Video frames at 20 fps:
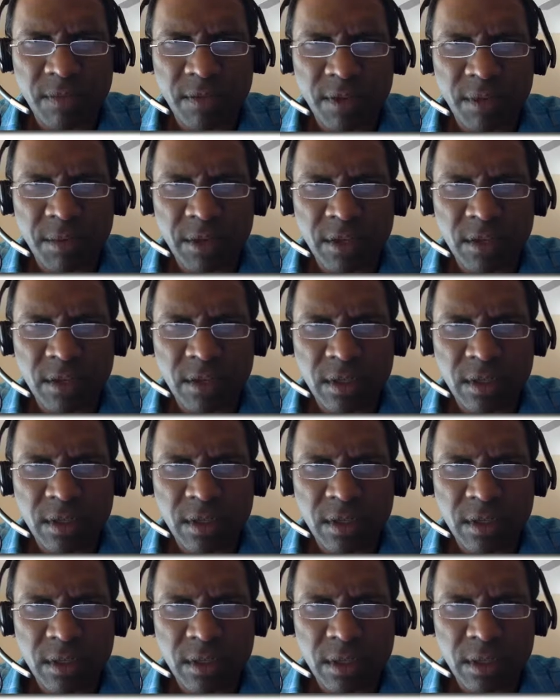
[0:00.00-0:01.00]
very much, does
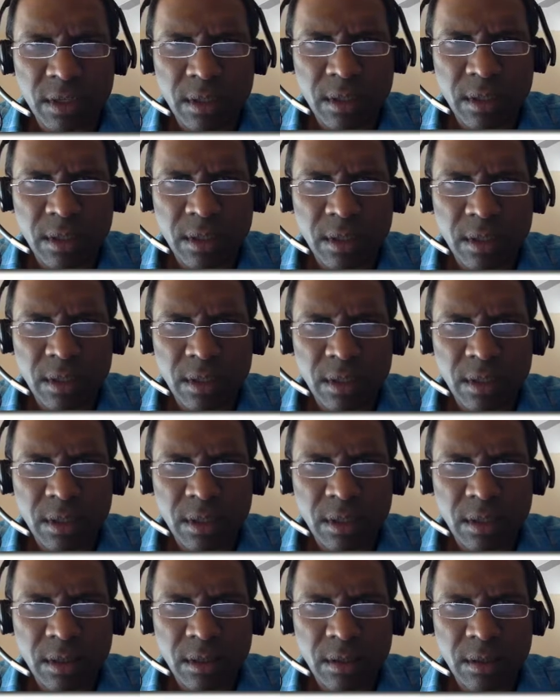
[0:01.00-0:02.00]
it?
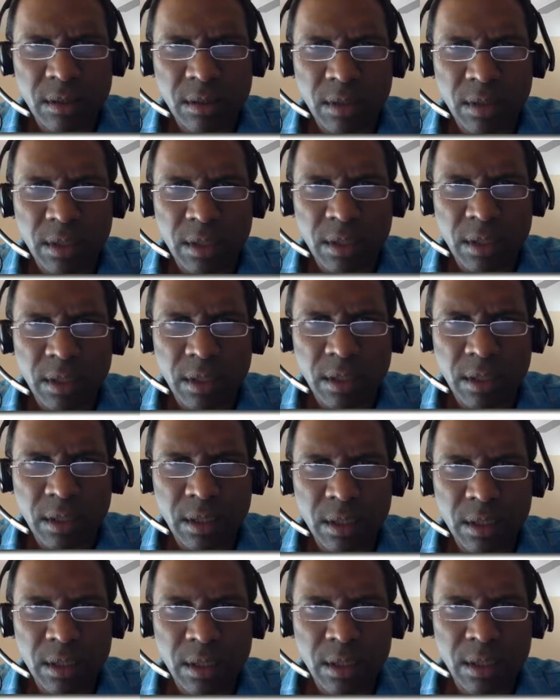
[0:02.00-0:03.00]
Let's do the
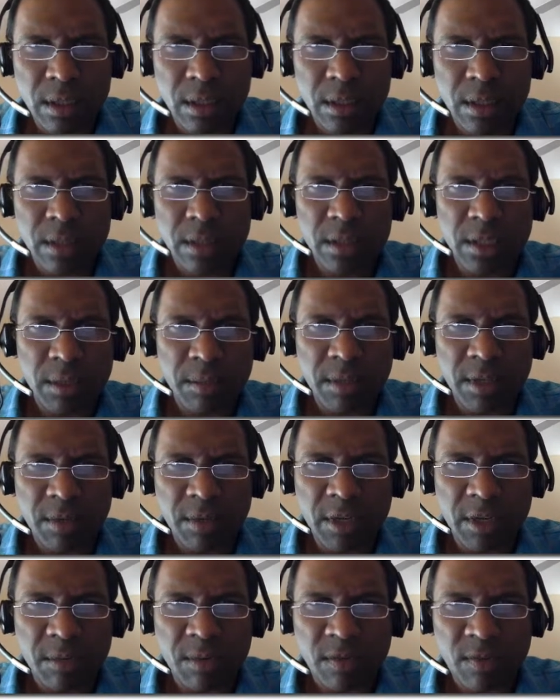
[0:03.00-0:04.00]
same thing
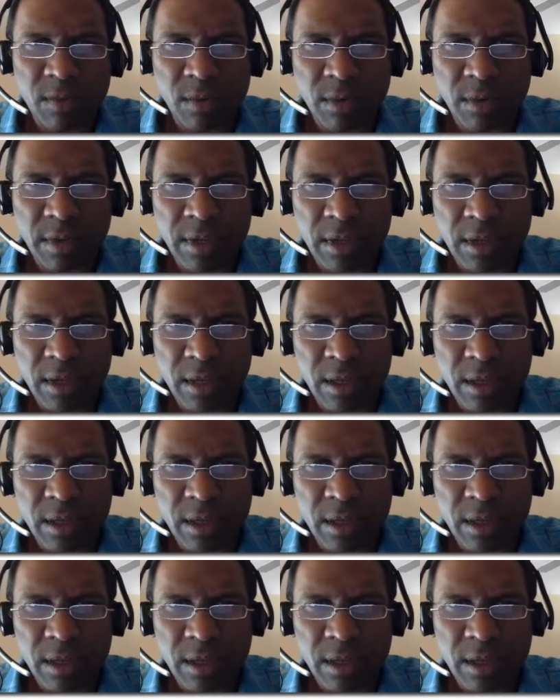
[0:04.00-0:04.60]
we had before then.